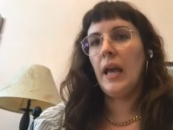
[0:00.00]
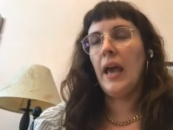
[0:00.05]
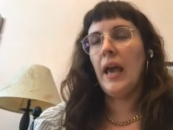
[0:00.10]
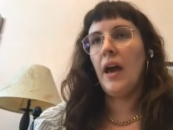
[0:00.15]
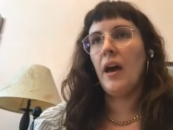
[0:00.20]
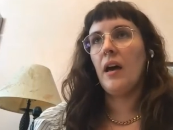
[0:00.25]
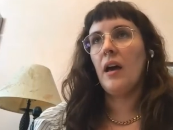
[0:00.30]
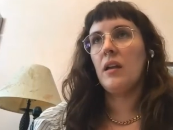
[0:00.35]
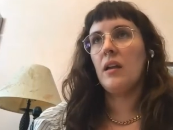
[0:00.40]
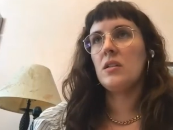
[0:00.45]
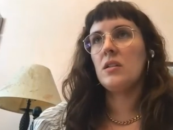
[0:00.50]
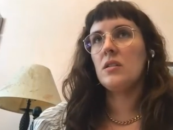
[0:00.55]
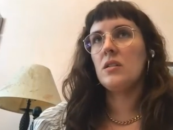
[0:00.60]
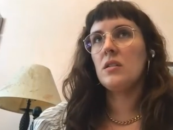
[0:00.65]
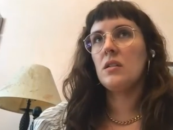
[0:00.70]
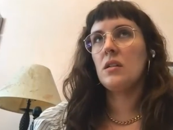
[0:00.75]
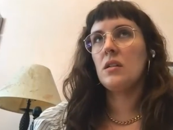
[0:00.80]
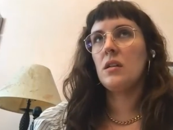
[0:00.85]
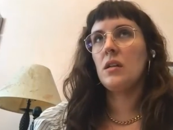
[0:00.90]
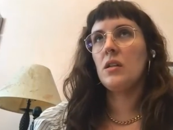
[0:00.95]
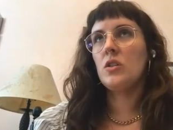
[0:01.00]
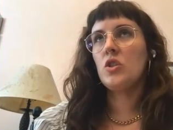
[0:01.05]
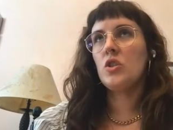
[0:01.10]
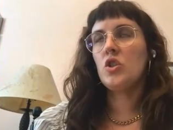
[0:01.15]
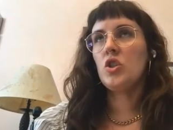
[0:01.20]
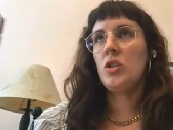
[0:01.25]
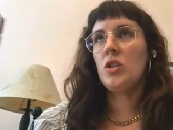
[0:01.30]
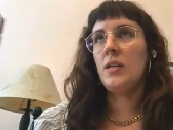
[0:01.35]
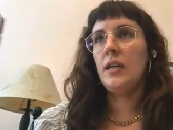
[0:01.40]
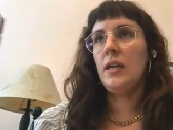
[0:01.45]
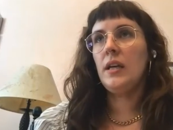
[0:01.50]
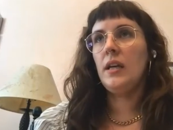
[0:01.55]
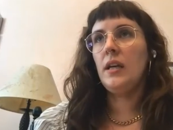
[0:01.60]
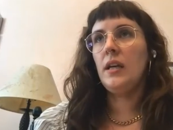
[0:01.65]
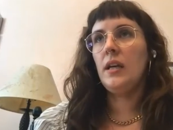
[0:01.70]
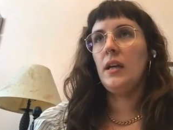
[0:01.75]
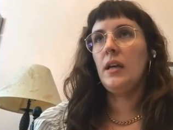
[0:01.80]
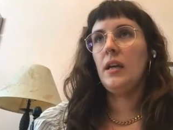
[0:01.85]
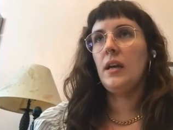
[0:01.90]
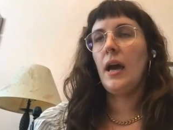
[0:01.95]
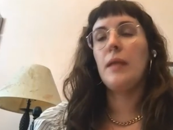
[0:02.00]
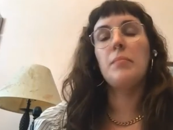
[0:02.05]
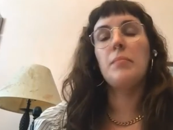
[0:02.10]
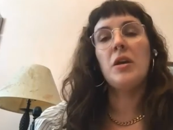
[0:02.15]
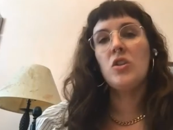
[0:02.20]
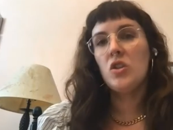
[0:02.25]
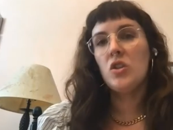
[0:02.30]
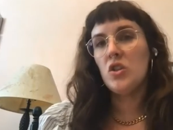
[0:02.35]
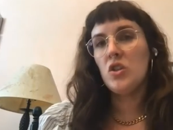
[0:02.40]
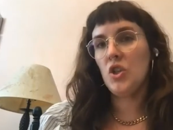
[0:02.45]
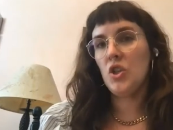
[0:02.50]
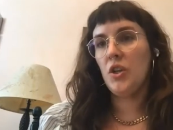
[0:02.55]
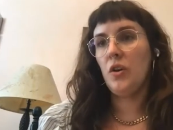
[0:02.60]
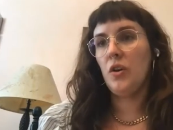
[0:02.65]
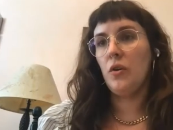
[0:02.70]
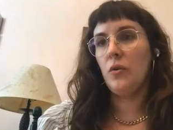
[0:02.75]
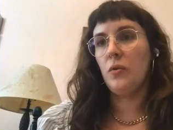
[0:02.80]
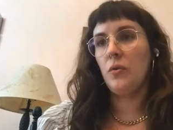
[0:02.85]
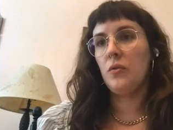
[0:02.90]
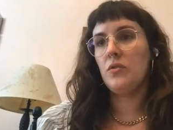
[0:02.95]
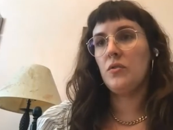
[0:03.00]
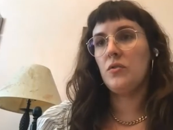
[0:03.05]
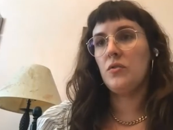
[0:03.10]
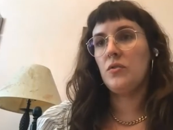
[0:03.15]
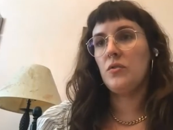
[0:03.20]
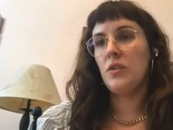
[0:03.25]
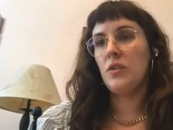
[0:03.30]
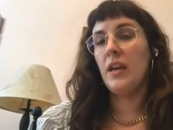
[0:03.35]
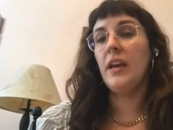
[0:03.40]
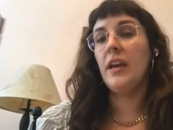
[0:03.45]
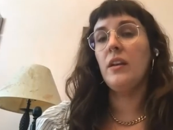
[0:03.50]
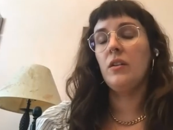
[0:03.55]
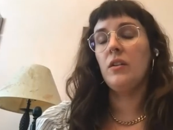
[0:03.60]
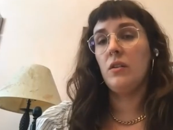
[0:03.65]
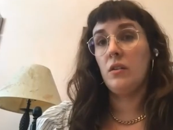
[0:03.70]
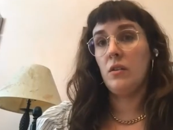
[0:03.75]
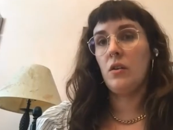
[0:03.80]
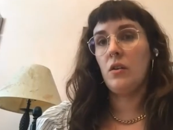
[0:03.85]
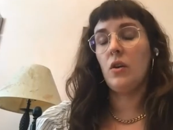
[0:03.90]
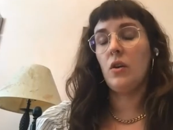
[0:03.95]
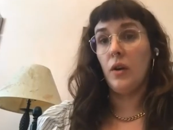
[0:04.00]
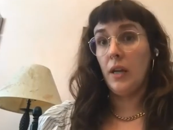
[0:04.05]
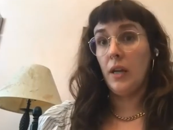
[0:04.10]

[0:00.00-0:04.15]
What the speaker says: And she had mentioned geodes in her